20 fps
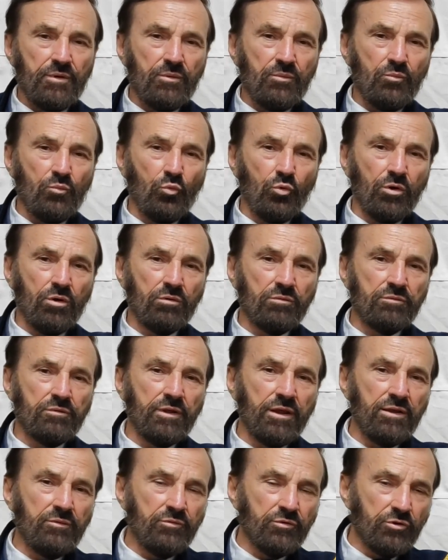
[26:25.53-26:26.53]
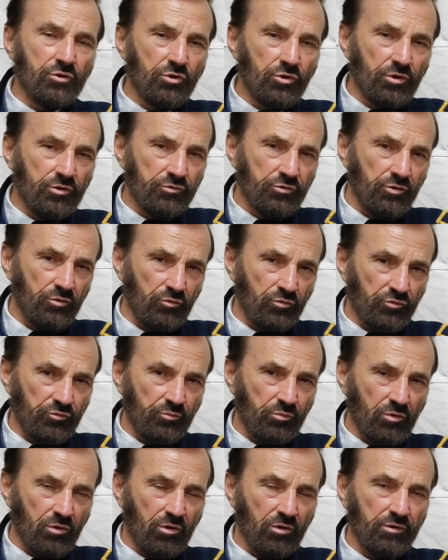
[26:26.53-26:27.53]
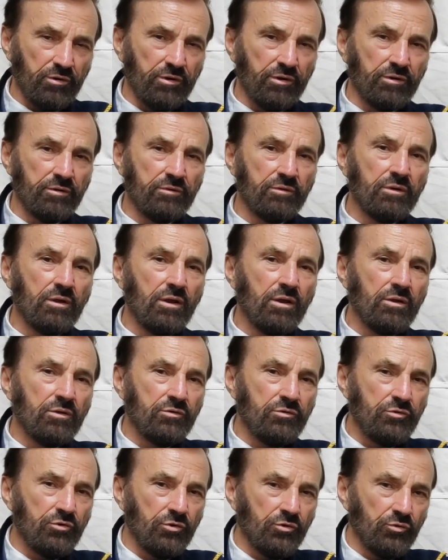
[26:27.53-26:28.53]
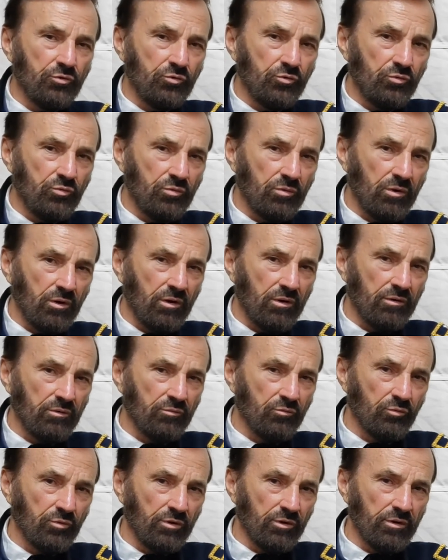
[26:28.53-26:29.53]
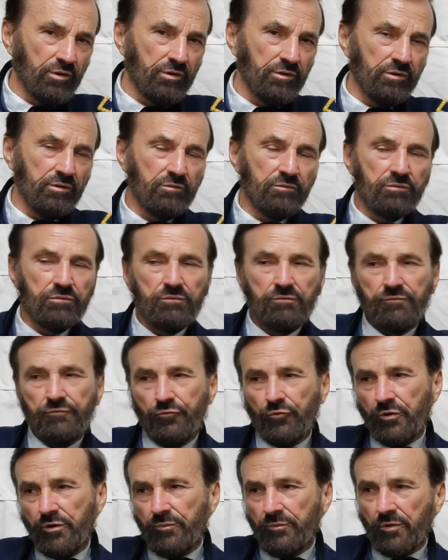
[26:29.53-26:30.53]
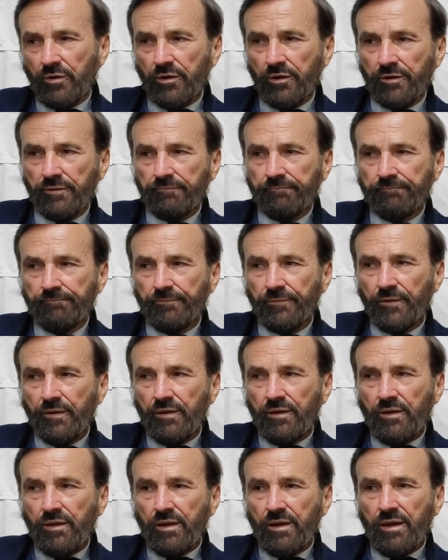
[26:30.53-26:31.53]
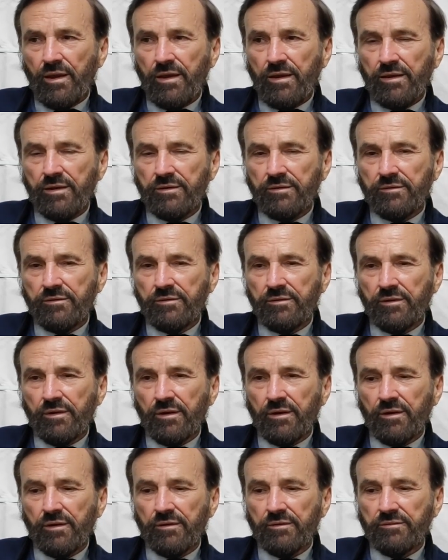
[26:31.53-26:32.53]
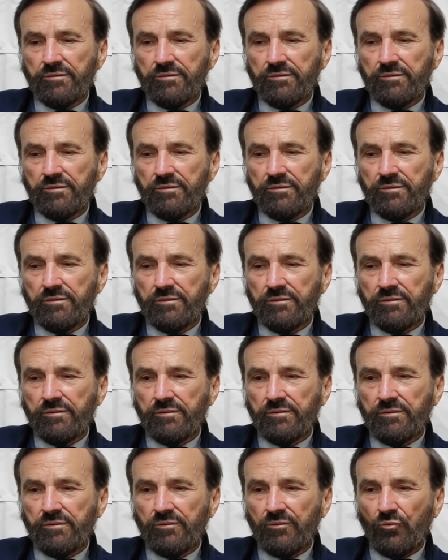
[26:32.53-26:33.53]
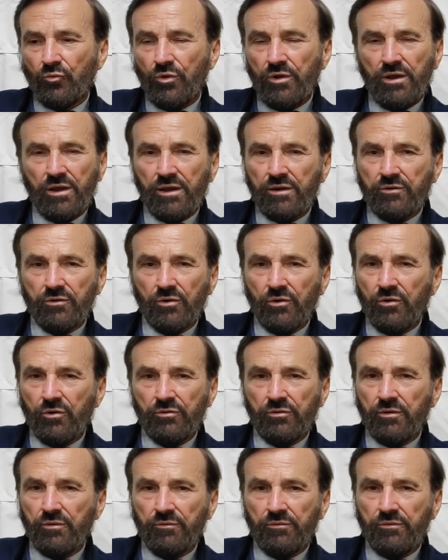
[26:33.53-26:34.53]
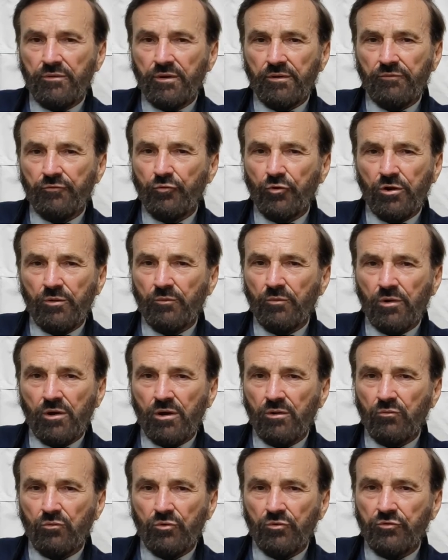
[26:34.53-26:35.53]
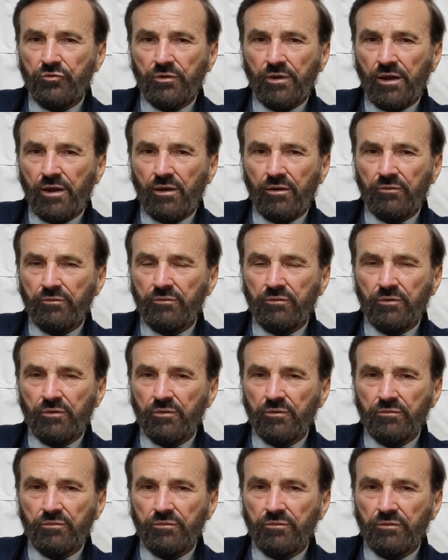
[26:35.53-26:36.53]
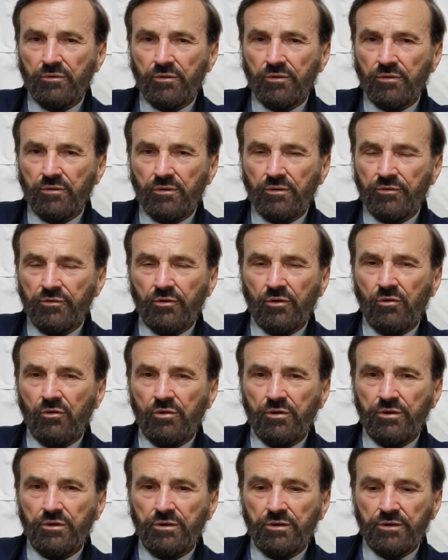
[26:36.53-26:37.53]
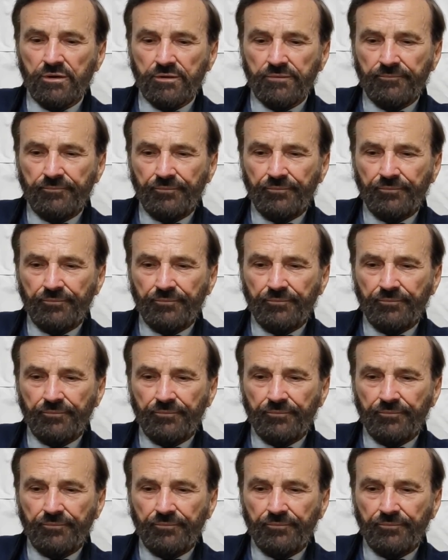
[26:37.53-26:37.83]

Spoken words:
Well, David Hunter was brought in to relieve Fremont, and we hadn't heard that Fremont was out of authority yet.